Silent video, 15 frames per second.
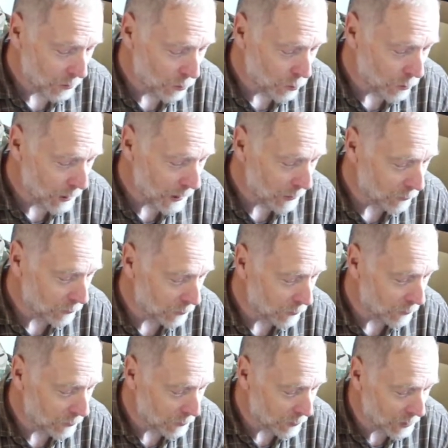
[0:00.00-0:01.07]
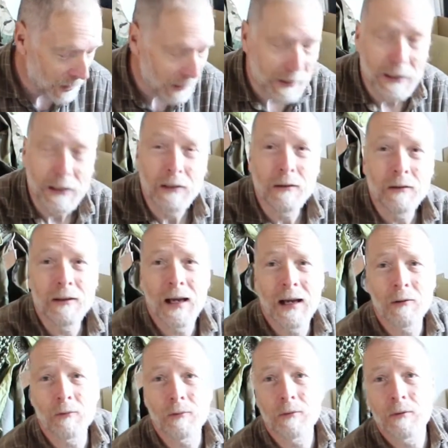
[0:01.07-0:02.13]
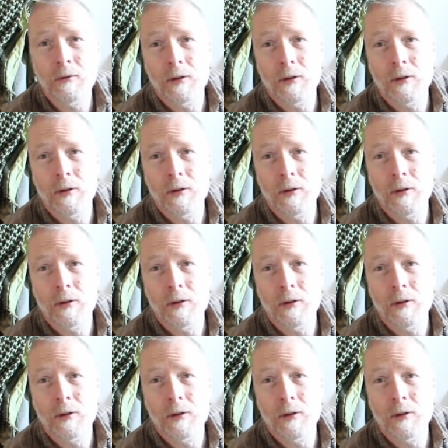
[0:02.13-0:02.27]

going out and tracking down